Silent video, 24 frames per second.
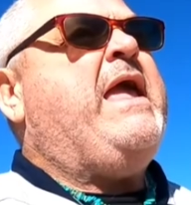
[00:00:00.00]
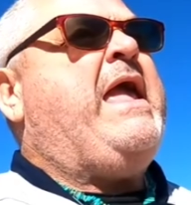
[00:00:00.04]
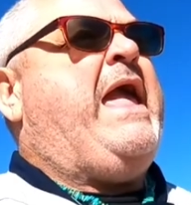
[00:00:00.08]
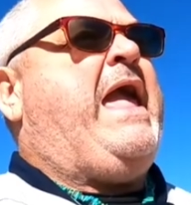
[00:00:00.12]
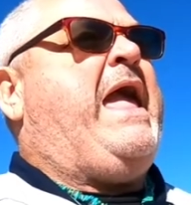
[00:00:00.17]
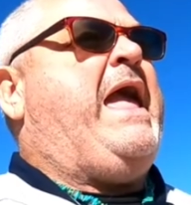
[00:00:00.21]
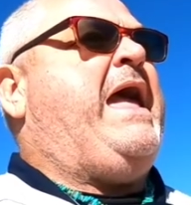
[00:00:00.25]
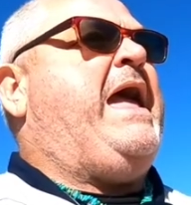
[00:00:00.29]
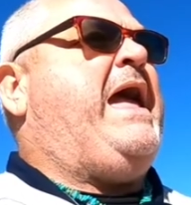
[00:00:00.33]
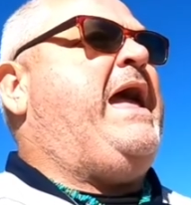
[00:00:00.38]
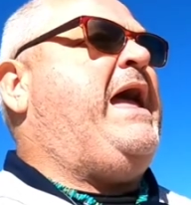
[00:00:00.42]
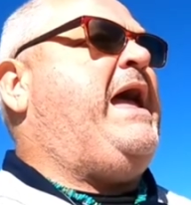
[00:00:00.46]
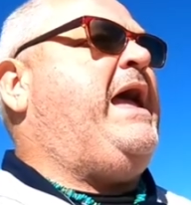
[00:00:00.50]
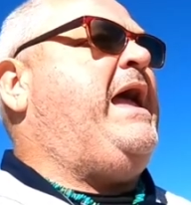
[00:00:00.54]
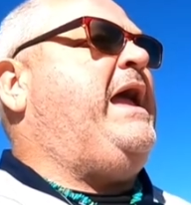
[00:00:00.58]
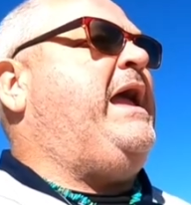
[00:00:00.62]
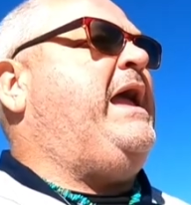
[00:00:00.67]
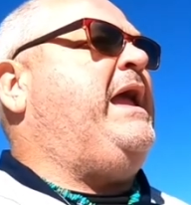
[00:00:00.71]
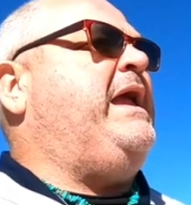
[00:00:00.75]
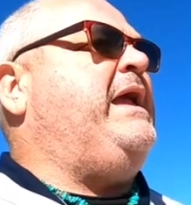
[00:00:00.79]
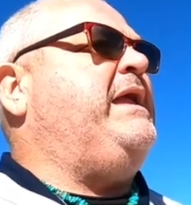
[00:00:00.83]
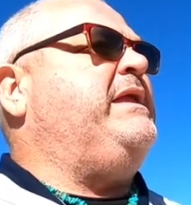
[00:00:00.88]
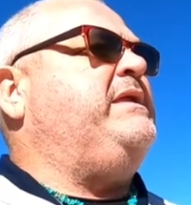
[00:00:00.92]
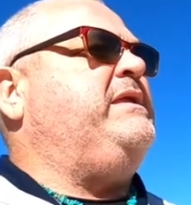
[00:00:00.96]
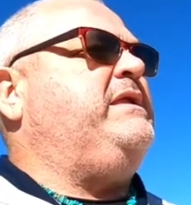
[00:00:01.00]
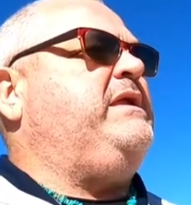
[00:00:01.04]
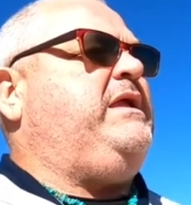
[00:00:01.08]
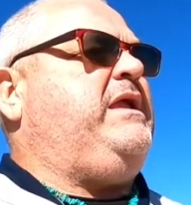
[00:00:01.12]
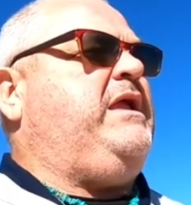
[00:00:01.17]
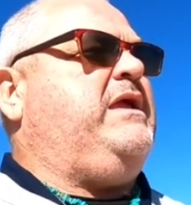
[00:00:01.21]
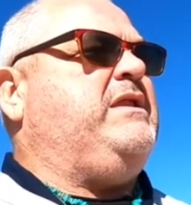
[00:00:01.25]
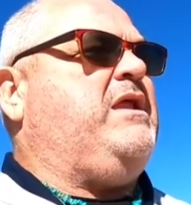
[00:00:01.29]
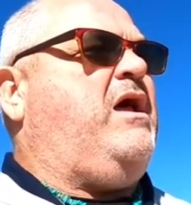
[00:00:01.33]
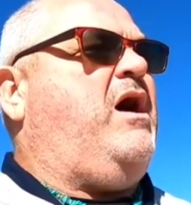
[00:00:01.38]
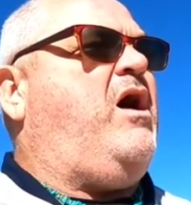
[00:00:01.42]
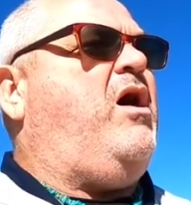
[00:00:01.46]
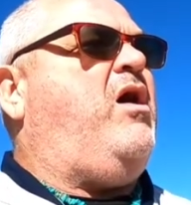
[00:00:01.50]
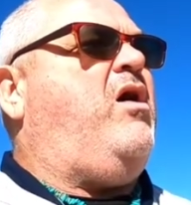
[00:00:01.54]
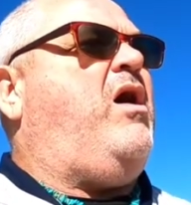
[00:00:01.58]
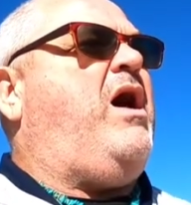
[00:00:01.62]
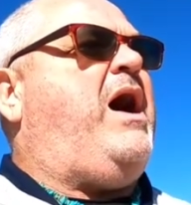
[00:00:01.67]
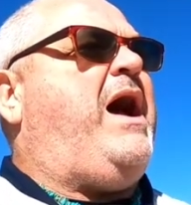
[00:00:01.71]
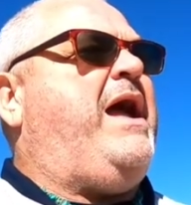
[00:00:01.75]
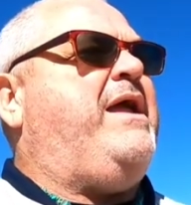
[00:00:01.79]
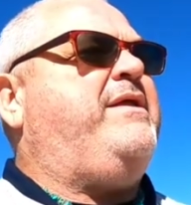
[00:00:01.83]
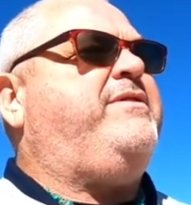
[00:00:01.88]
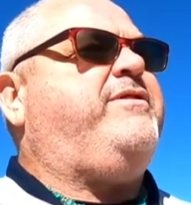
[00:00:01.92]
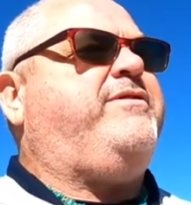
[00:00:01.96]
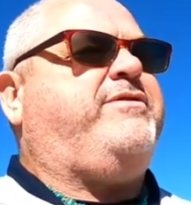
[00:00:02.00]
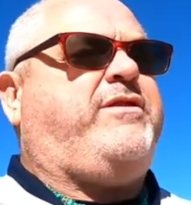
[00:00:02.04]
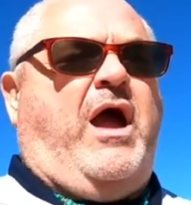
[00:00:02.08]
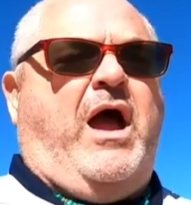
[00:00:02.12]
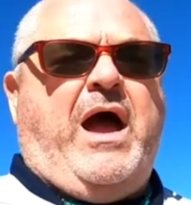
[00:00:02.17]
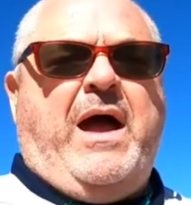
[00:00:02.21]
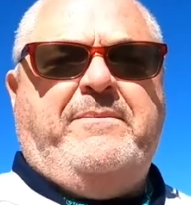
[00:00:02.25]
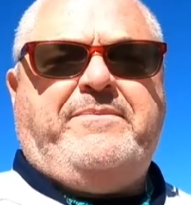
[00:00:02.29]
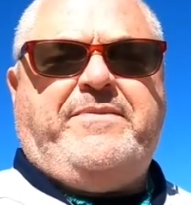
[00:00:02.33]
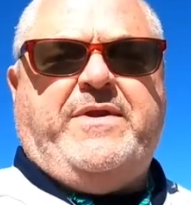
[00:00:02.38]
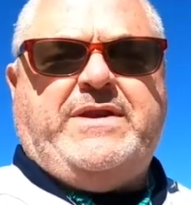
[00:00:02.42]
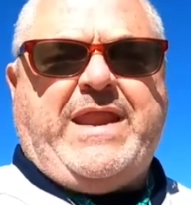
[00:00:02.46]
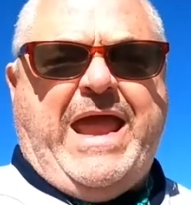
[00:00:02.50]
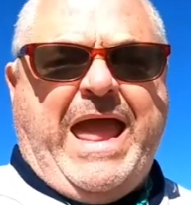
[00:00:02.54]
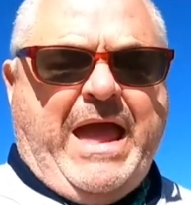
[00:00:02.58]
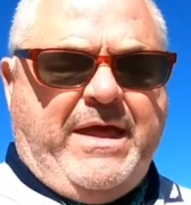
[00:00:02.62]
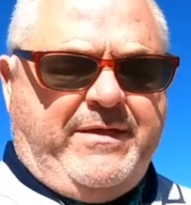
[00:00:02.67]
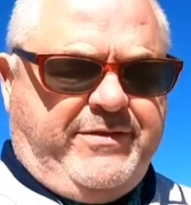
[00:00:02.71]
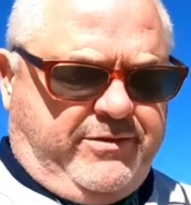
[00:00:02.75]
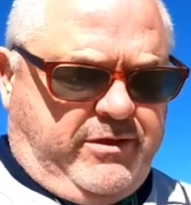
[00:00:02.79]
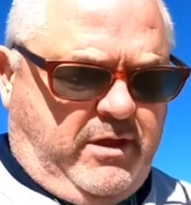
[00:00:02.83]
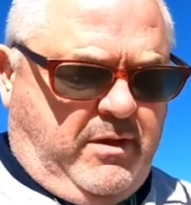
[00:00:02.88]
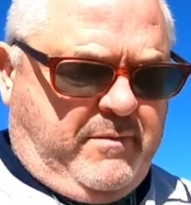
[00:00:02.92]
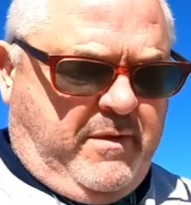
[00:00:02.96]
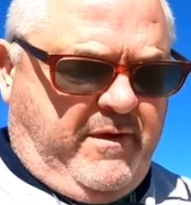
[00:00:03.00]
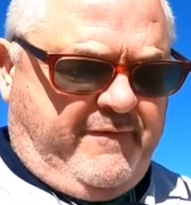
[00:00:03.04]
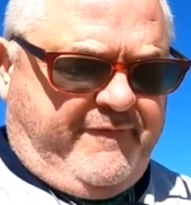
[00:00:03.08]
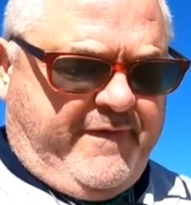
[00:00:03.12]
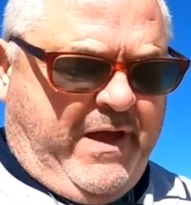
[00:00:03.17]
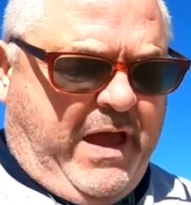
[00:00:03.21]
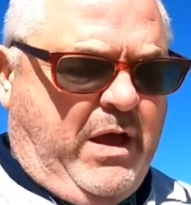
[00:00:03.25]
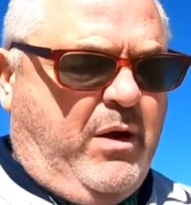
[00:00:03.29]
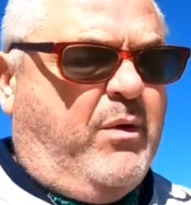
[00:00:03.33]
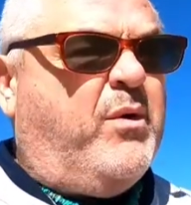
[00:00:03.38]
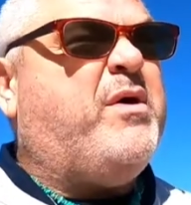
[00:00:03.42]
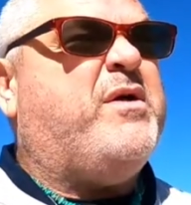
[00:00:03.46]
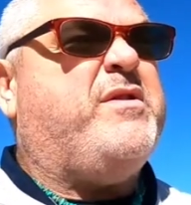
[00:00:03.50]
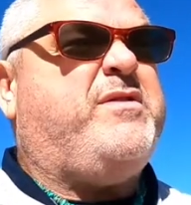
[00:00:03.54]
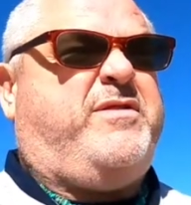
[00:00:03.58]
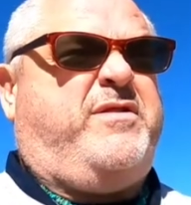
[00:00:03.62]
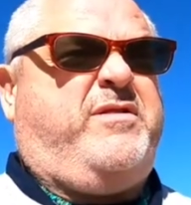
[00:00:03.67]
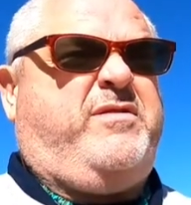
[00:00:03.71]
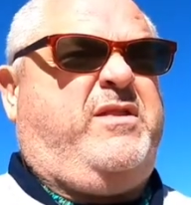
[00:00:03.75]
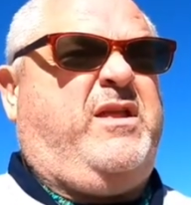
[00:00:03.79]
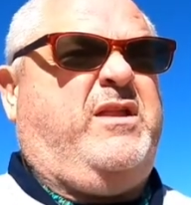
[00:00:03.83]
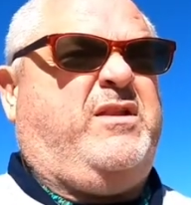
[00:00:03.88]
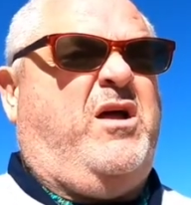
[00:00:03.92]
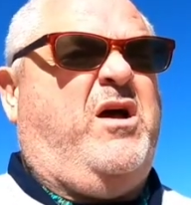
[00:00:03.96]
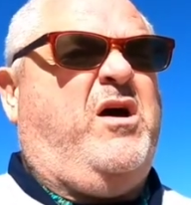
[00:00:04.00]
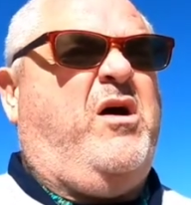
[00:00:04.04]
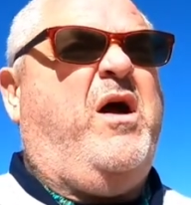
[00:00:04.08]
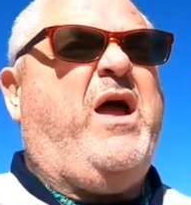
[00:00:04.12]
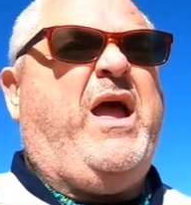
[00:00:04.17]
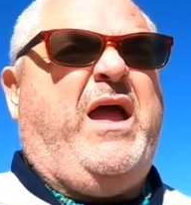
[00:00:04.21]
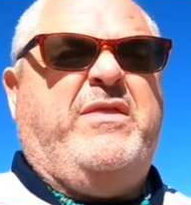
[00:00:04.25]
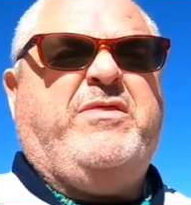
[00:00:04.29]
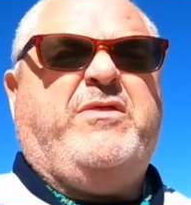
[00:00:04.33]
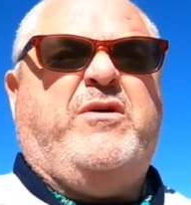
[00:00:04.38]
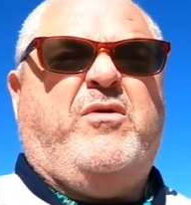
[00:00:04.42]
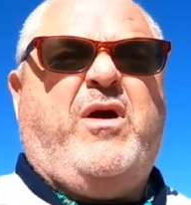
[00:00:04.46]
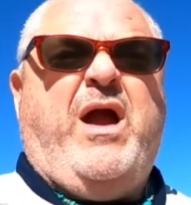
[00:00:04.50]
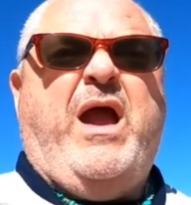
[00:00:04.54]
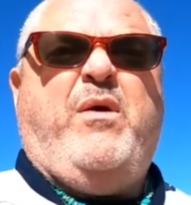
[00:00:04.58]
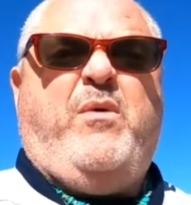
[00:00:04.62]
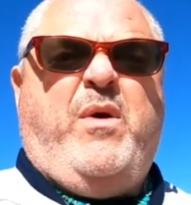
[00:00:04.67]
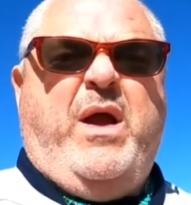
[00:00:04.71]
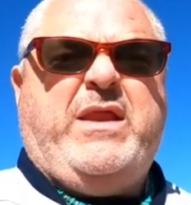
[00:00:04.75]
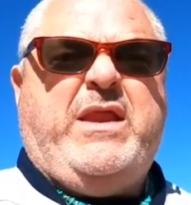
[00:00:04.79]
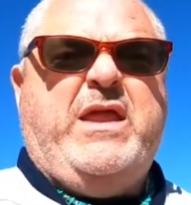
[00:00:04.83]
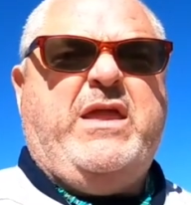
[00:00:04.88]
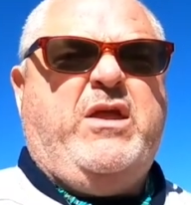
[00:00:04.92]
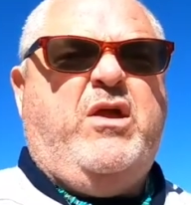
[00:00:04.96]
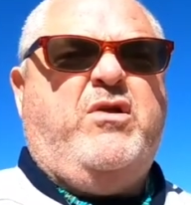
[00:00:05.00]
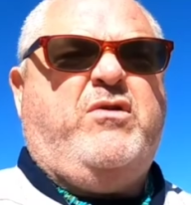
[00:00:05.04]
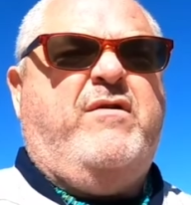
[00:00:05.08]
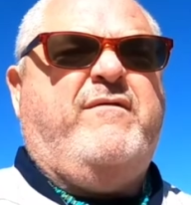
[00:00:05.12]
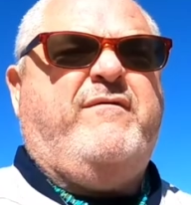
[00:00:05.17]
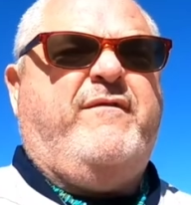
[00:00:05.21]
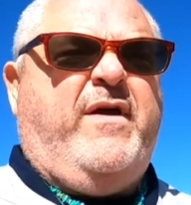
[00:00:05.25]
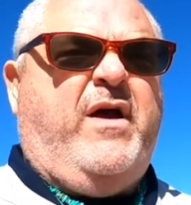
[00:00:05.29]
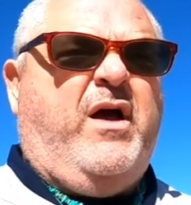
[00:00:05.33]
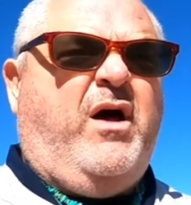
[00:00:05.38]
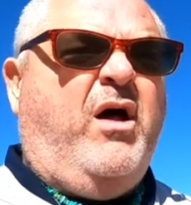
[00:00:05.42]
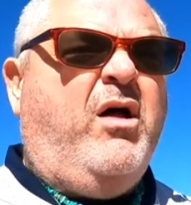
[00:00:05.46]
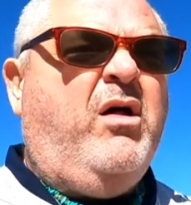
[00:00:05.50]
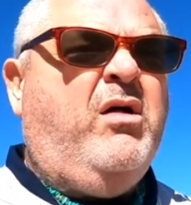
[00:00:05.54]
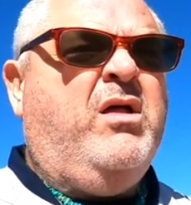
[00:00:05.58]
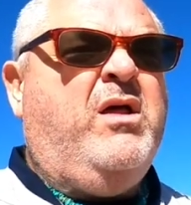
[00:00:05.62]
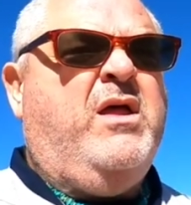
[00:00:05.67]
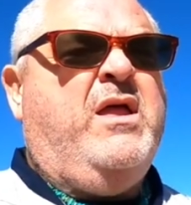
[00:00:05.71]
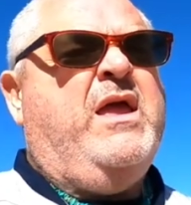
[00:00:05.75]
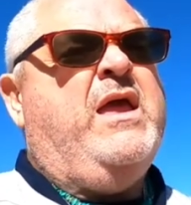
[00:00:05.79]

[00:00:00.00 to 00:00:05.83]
and, you know, I stopped and asked him if I was, you know, heading the right way to Unionville.